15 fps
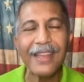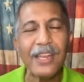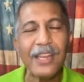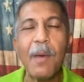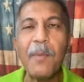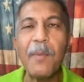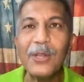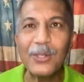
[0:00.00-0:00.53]

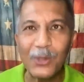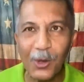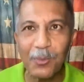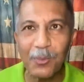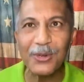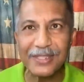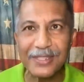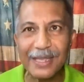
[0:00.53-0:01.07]
You remember you
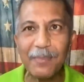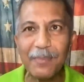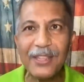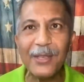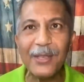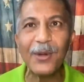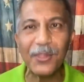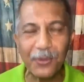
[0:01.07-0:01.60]
showed me your
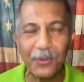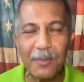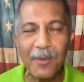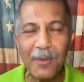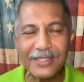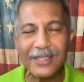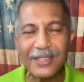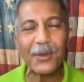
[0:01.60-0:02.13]
CBD oil three
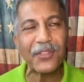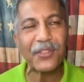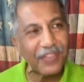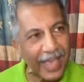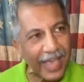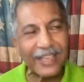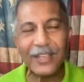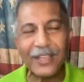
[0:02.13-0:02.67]
months ago?
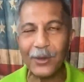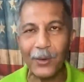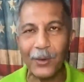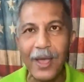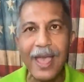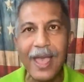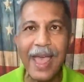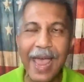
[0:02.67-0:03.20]
Thank
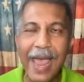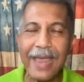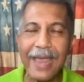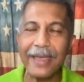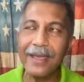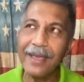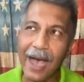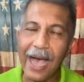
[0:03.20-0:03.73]
you.
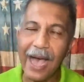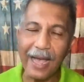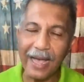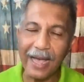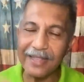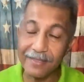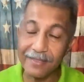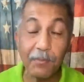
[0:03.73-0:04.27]
Hey, I
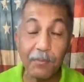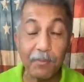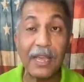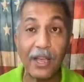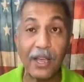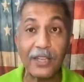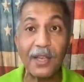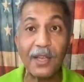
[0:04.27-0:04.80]

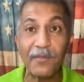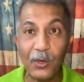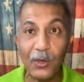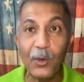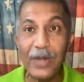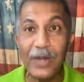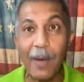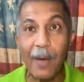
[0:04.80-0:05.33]
because of
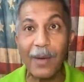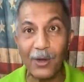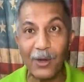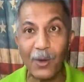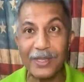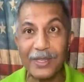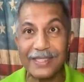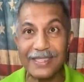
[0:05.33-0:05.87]
you now I
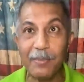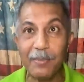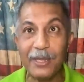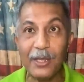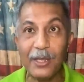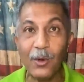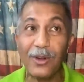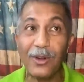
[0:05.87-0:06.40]
know what
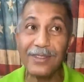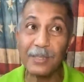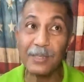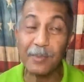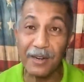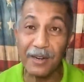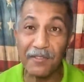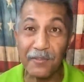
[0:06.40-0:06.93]
CBD oil
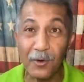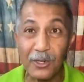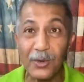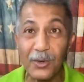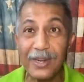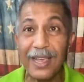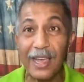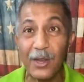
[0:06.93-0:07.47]
does, but
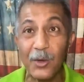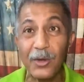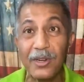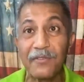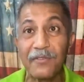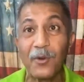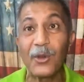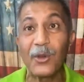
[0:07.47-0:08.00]
unfortunately I couldn't
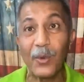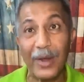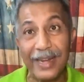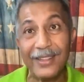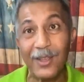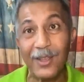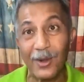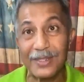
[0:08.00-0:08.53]
afford your
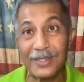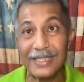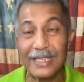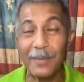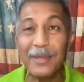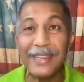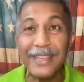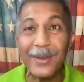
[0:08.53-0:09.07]
eighty dollars
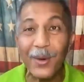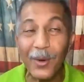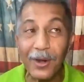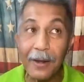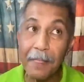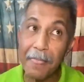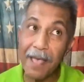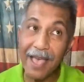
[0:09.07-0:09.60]
CBD
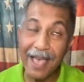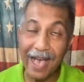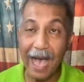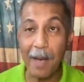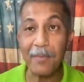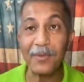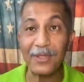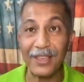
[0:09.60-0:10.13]
oil.
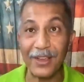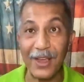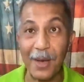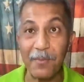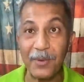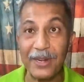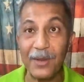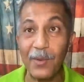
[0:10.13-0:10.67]
I'm with a
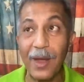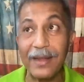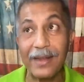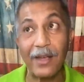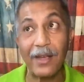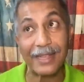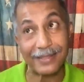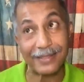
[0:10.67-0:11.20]
company right
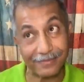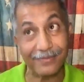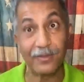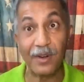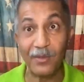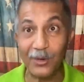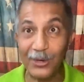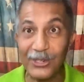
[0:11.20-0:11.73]
now that's
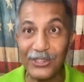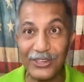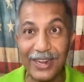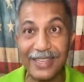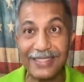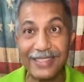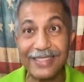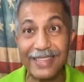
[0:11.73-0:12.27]

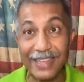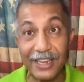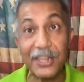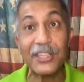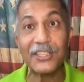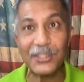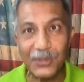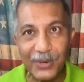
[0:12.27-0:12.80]
revolutionizing the
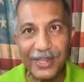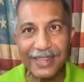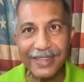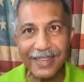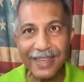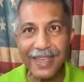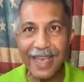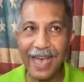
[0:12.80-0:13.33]

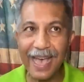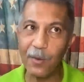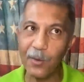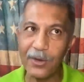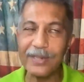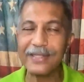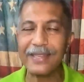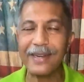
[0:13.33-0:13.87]
industry, and
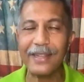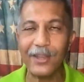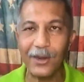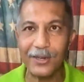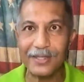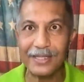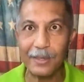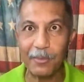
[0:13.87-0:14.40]
we're selling
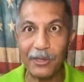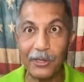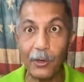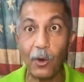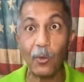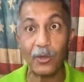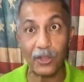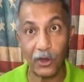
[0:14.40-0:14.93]
our
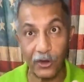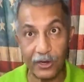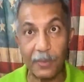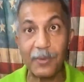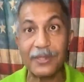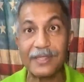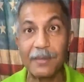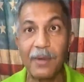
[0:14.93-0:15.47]
CBD oil with
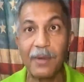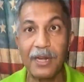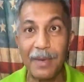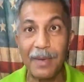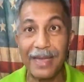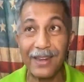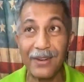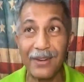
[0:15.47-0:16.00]
100% money
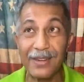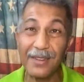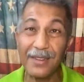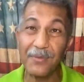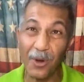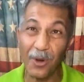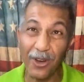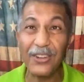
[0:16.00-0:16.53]
back guarantee
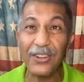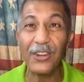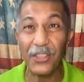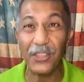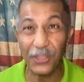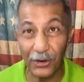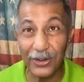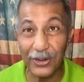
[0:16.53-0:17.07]
for under
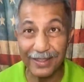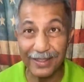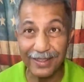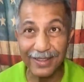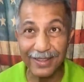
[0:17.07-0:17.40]
30.